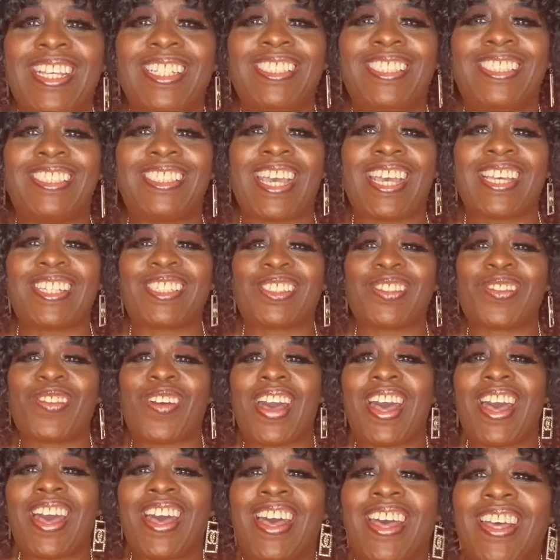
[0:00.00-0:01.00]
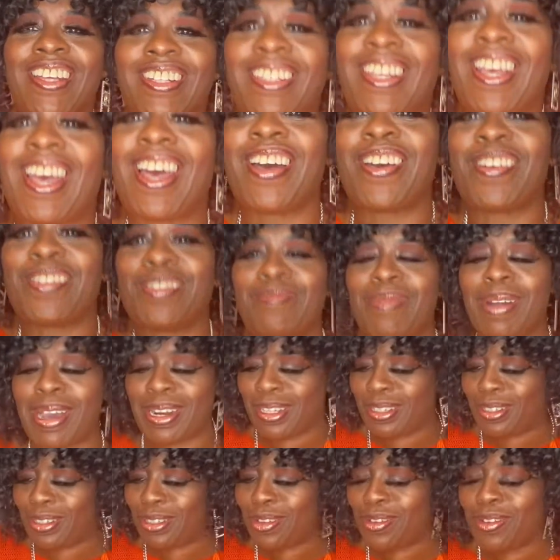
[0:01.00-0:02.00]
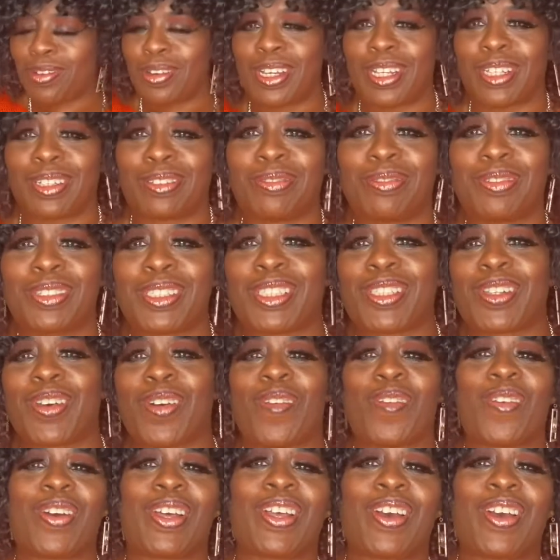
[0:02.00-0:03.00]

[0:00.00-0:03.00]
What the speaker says: Jack Squad, how everybody doing? What's going